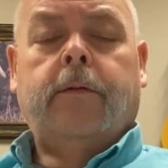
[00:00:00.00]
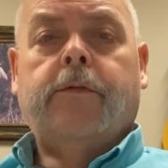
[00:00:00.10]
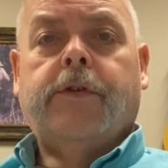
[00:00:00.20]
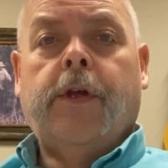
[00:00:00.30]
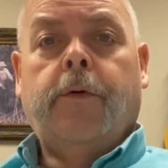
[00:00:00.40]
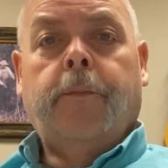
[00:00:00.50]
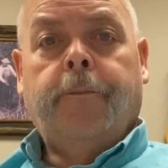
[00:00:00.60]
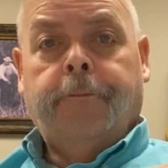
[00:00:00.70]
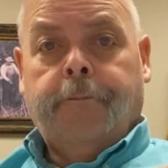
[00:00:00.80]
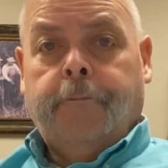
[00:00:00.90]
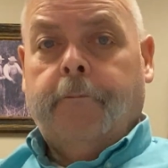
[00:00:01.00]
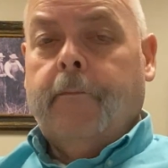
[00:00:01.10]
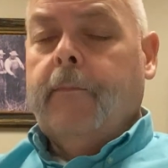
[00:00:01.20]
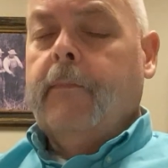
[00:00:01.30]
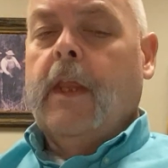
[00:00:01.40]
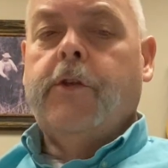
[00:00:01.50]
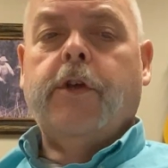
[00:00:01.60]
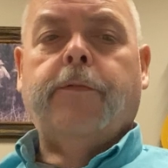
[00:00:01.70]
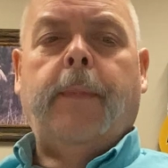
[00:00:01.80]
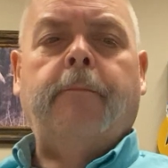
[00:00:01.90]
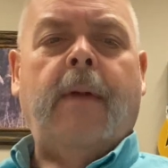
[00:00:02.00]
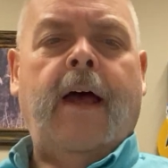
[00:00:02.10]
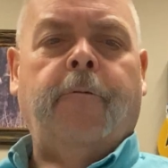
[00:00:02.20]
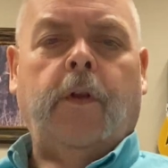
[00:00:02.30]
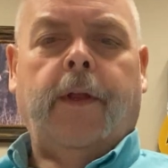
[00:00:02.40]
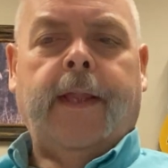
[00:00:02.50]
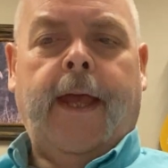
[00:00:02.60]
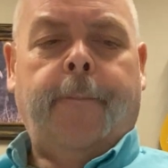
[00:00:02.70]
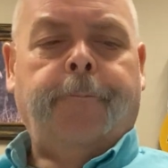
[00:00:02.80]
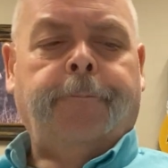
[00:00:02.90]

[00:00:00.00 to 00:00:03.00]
So just be mindful of that.